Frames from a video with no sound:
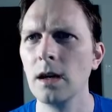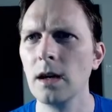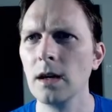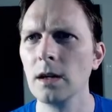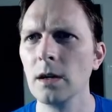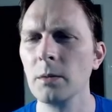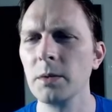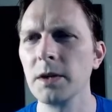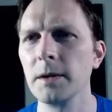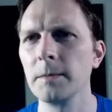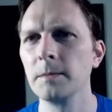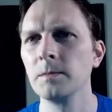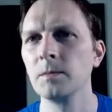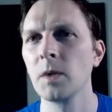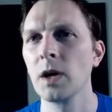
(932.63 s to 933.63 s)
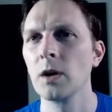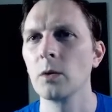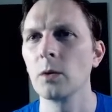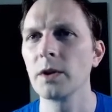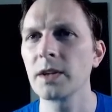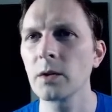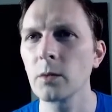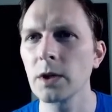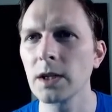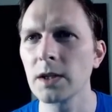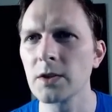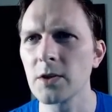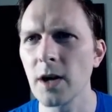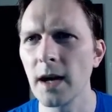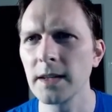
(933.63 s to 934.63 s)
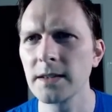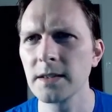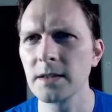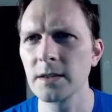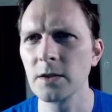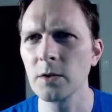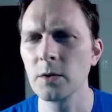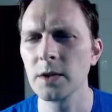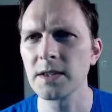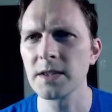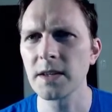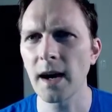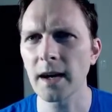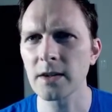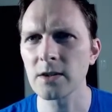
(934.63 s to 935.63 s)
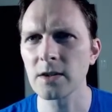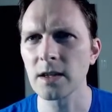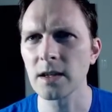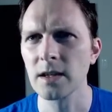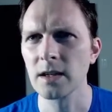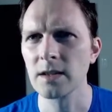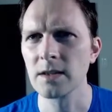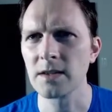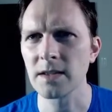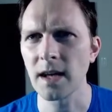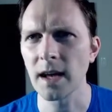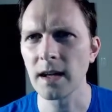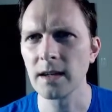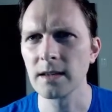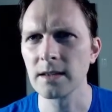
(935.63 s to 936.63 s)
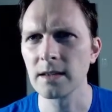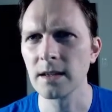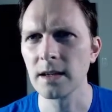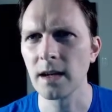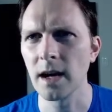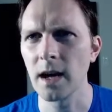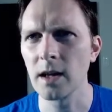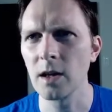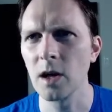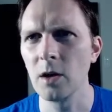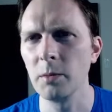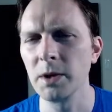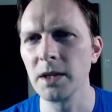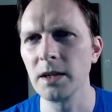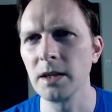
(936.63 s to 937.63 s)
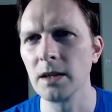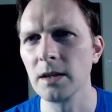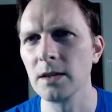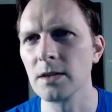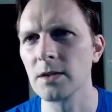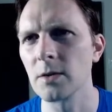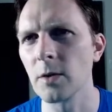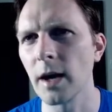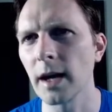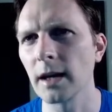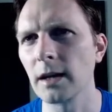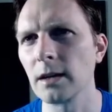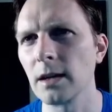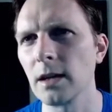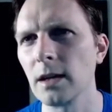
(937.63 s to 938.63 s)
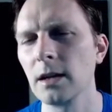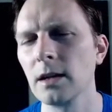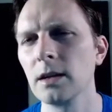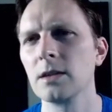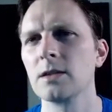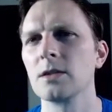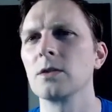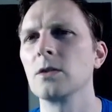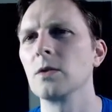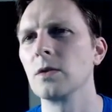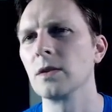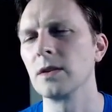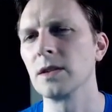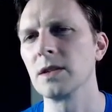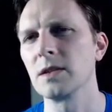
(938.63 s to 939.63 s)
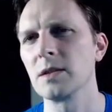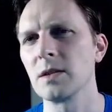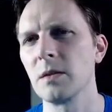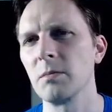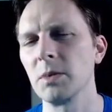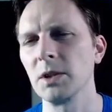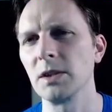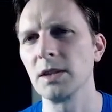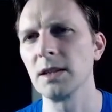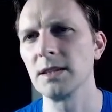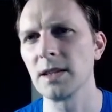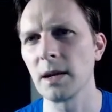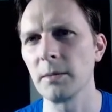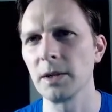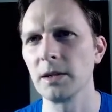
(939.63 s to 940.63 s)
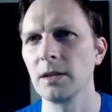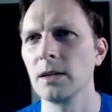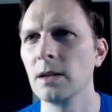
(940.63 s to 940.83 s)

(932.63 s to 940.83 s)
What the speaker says: LLB. One thing we can try to do is actually send LLB directly to this BuildKit daemon.